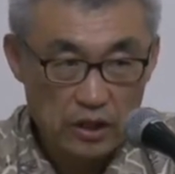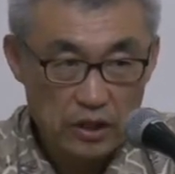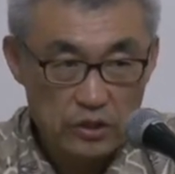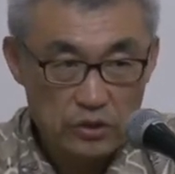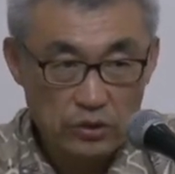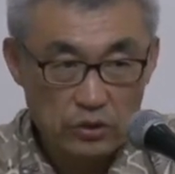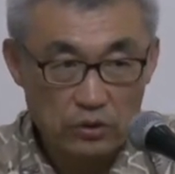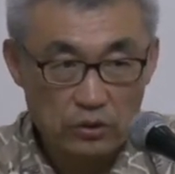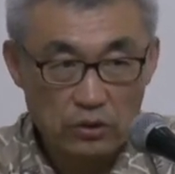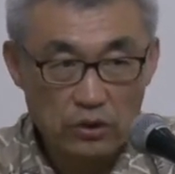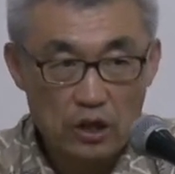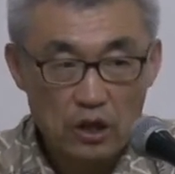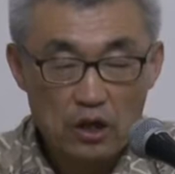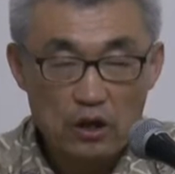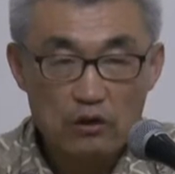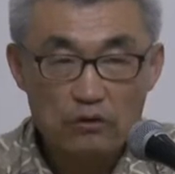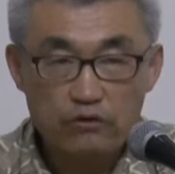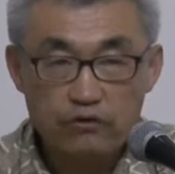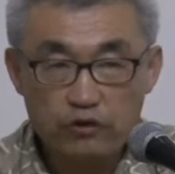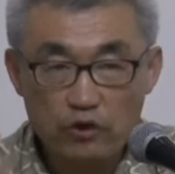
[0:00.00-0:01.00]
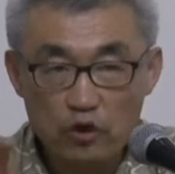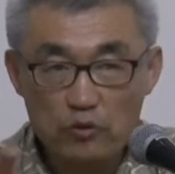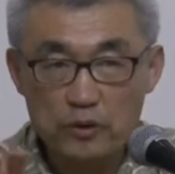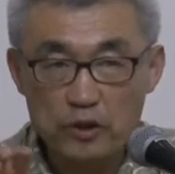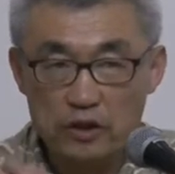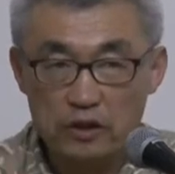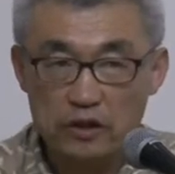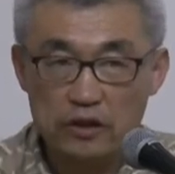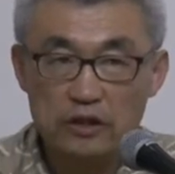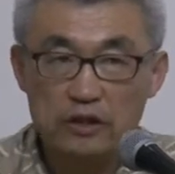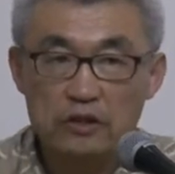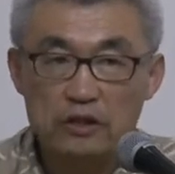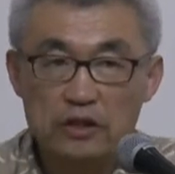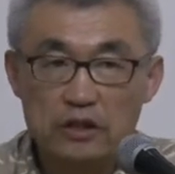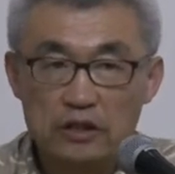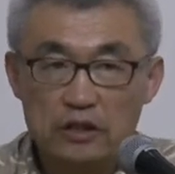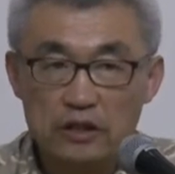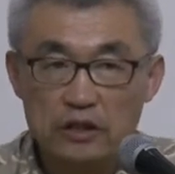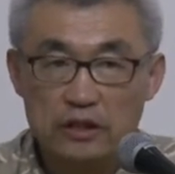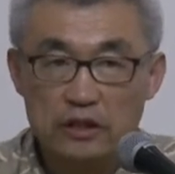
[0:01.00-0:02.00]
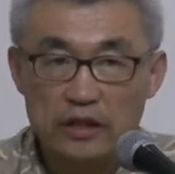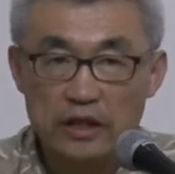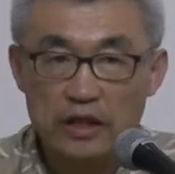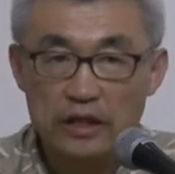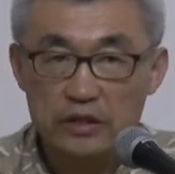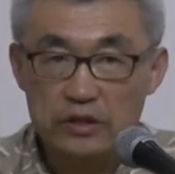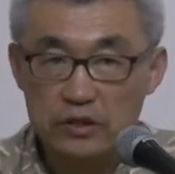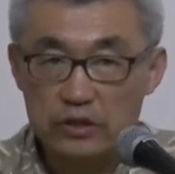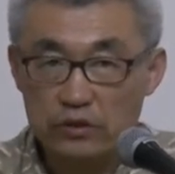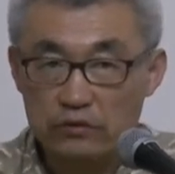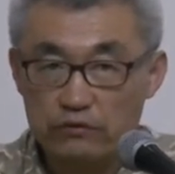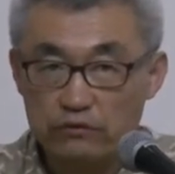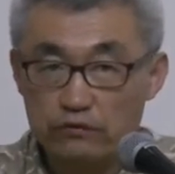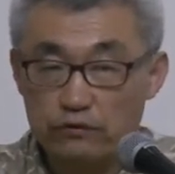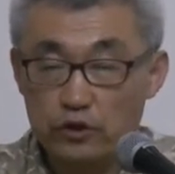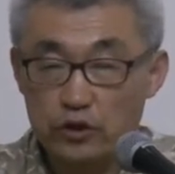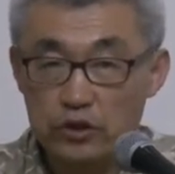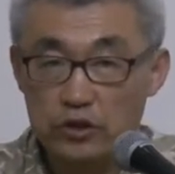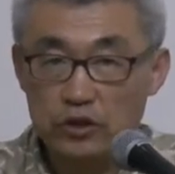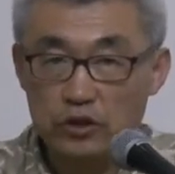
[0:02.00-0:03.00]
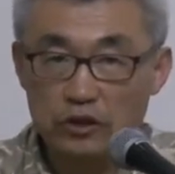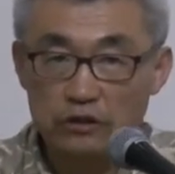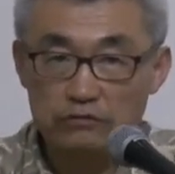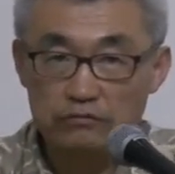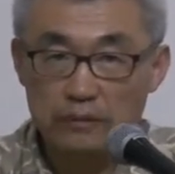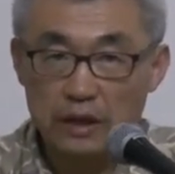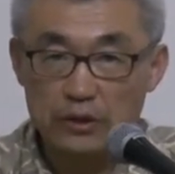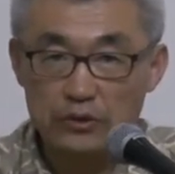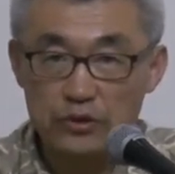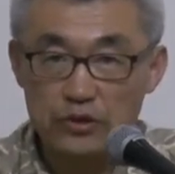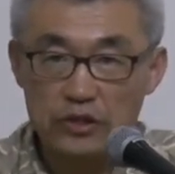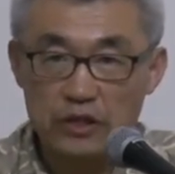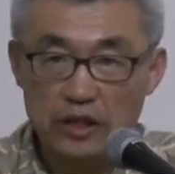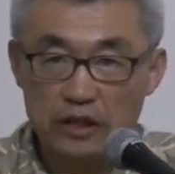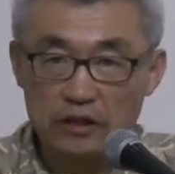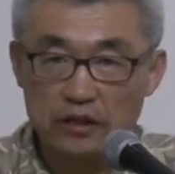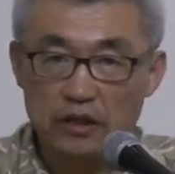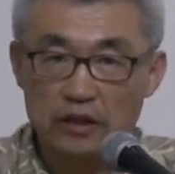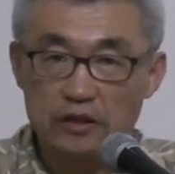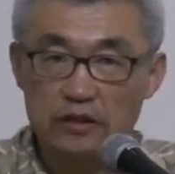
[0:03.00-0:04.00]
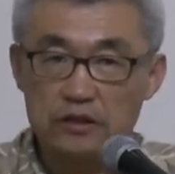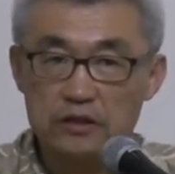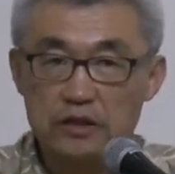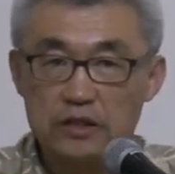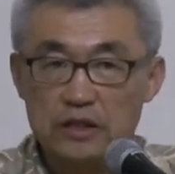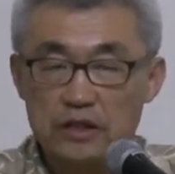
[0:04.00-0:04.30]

So formally, at the foot of Mount Sinai,